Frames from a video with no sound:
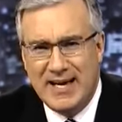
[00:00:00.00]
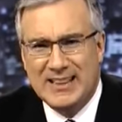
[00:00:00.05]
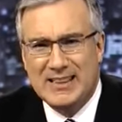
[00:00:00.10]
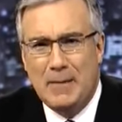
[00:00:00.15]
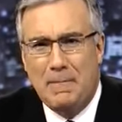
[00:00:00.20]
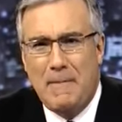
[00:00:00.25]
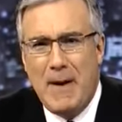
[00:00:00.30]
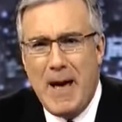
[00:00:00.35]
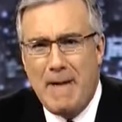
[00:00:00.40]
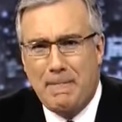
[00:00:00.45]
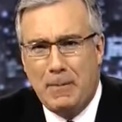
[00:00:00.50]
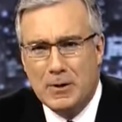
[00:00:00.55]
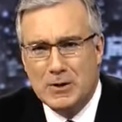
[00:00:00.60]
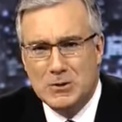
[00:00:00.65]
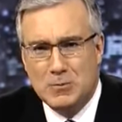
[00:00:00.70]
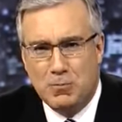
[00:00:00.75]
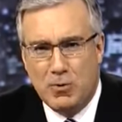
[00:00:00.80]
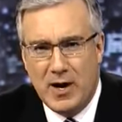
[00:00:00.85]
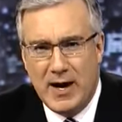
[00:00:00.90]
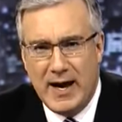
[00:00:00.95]
like the pepper
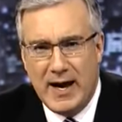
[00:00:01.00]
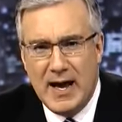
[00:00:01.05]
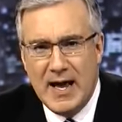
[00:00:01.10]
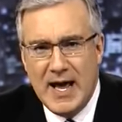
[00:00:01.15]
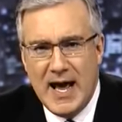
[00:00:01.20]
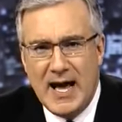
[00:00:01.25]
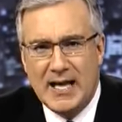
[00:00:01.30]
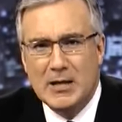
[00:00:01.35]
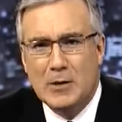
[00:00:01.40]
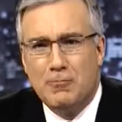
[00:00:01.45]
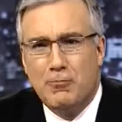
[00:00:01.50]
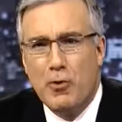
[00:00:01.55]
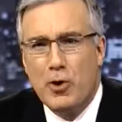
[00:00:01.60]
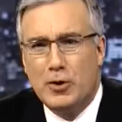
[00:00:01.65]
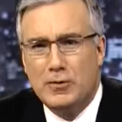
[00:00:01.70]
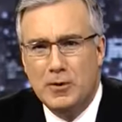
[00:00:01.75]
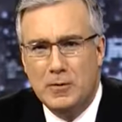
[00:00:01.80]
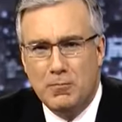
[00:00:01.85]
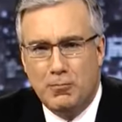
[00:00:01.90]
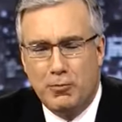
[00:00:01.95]
spray and the
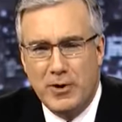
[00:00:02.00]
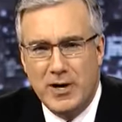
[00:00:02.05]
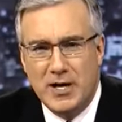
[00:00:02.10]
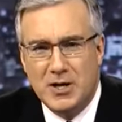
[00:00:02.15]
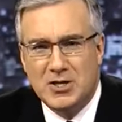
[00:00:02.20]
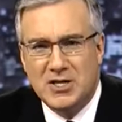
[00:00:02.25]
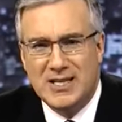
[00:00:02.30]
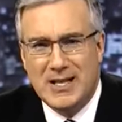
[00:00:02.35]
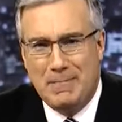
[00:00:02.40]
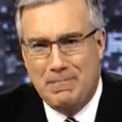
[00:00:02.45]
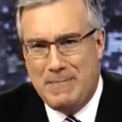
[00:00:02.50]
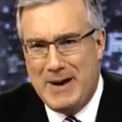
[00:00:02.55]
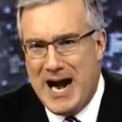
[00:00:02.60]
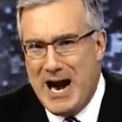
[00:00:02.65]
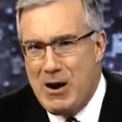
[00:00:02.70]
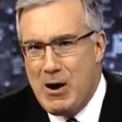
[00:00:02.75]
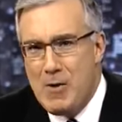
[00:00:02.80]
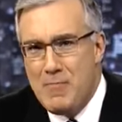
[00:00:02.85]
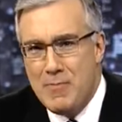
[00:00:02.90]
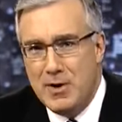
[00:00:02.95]
Brooklyn Bridge and the
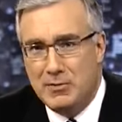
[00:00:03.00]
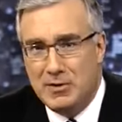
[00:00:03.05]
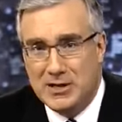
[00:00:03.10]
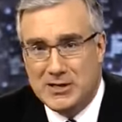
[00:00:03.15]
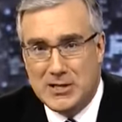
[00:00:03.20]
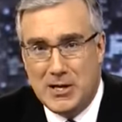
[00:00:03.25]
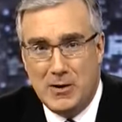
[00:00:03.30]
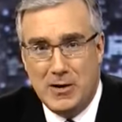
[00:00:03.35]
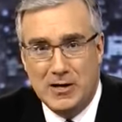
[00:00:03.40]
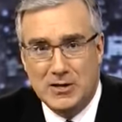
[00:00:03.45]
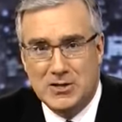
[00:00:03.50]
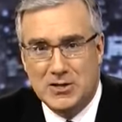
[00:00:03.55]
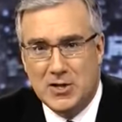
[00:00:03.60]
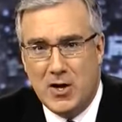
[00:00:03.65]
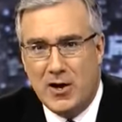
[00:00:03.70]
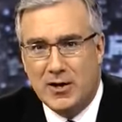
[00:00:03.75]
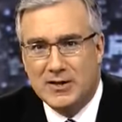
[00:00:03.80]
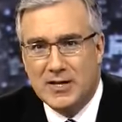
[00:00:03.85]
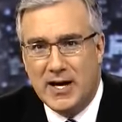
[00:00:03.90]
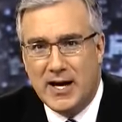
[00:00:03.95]
paramilitary
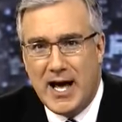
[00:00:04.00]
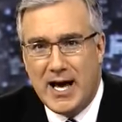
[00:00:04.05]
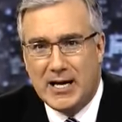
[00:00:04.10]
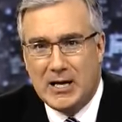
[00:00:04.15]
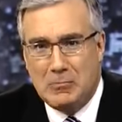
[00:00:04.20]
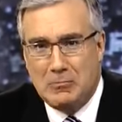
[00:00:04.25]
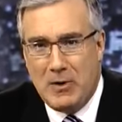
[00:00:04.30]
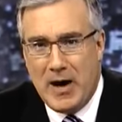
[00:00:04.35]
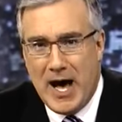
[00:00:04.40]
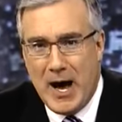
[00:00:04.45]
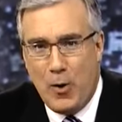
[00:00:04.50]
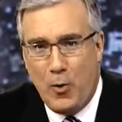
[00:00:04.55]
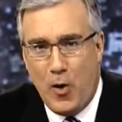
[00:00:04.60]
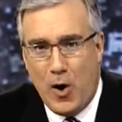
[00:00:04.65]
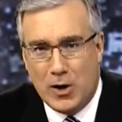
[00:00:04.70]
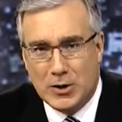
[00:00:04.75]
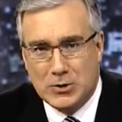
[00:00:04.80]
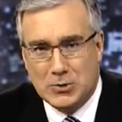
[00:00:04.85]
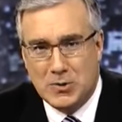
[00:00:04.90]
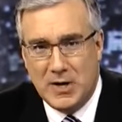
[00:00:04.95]
assault on Occupy
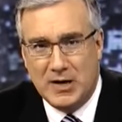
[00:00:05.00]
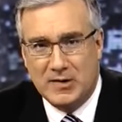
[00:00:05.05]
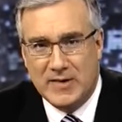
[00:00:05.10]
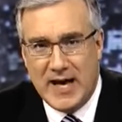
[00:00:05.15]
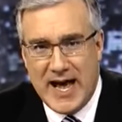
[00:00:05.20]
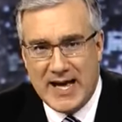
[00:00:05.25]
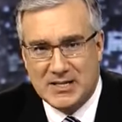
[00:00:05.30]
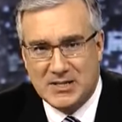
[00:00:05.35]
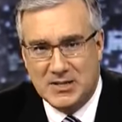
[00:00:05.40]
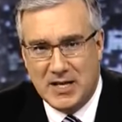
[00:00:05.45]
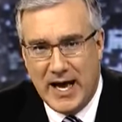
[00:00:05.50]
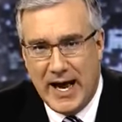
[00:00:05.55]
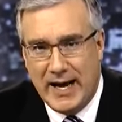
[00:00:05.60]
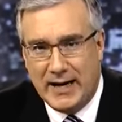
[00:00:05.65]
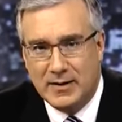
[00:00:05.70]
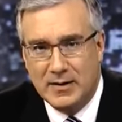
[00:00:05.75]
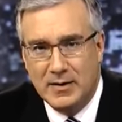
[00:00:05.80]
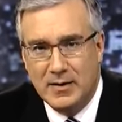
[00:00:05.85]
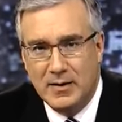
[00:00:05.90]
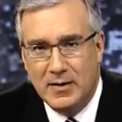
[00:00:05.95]
Wall Street last
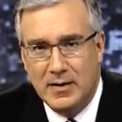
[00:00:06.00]
night.